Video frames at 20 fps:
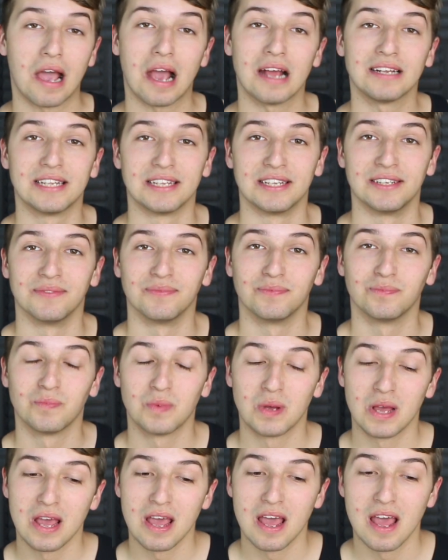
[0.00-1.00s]
I didn't.
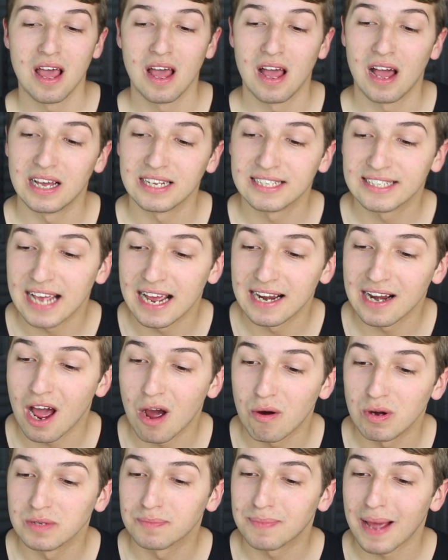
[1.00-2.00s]
I said
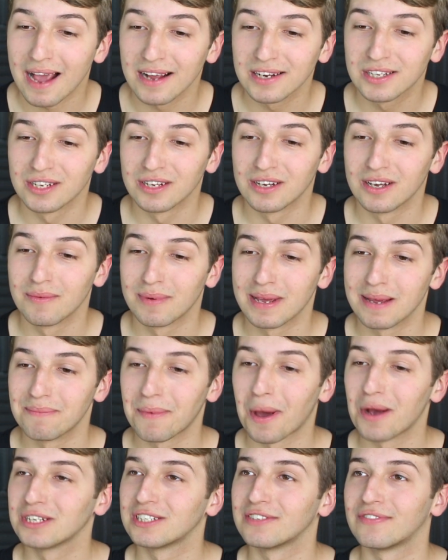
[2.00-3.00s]
I was back to being
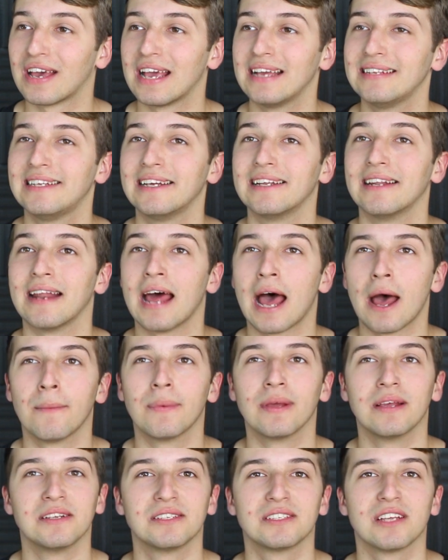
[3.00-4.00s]
motivated and
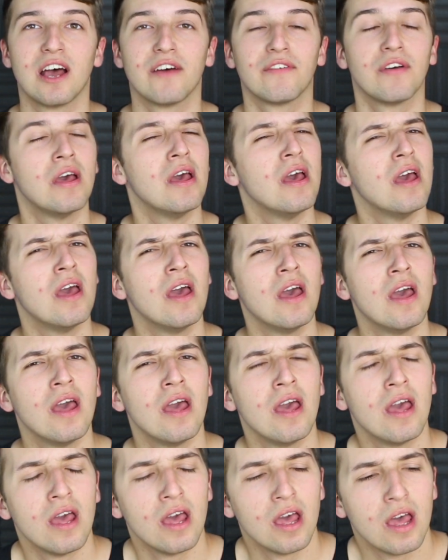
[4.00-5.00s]
happy and stuff.
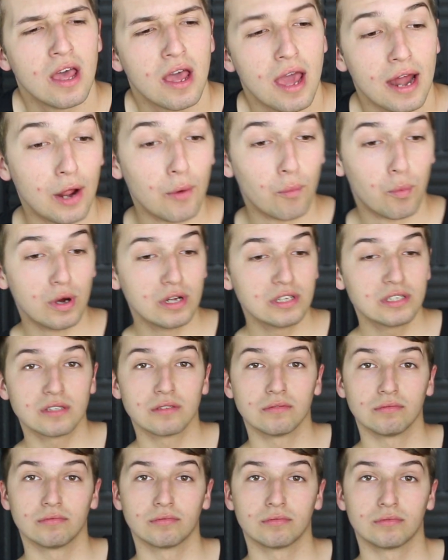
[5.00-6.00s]
And I
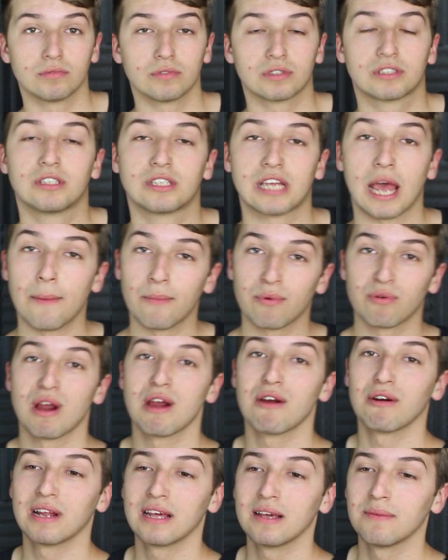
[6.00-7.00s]
was,
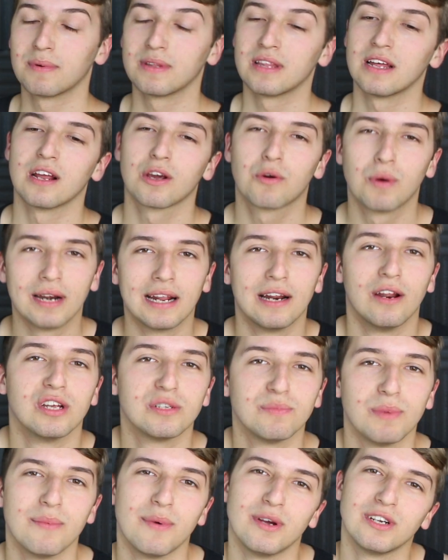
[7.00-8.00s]
temporarily, but then I quickly
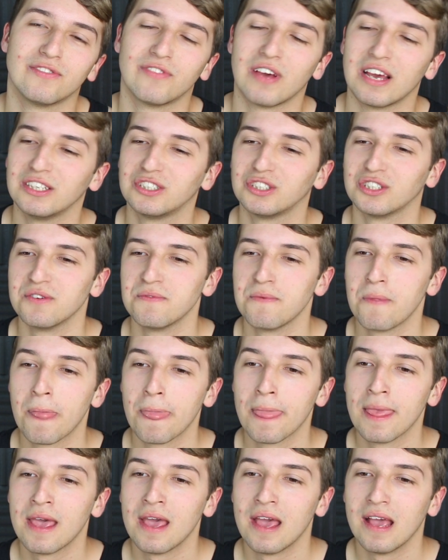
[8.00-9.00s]
lost my motivation.
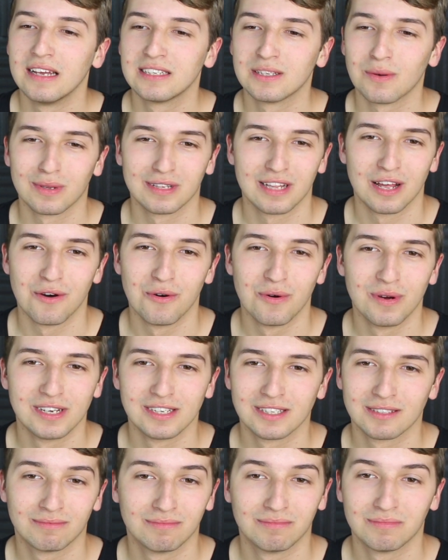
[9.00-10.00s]
It's something that
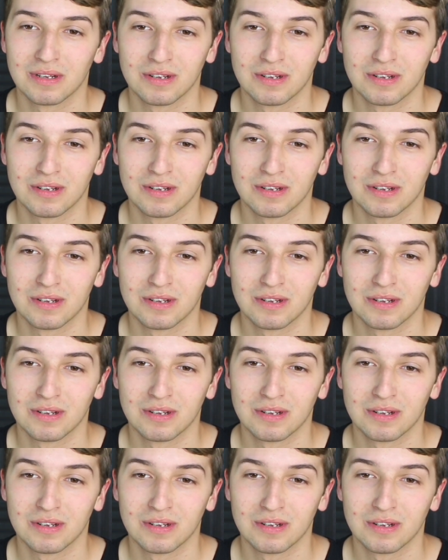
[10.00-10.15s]
always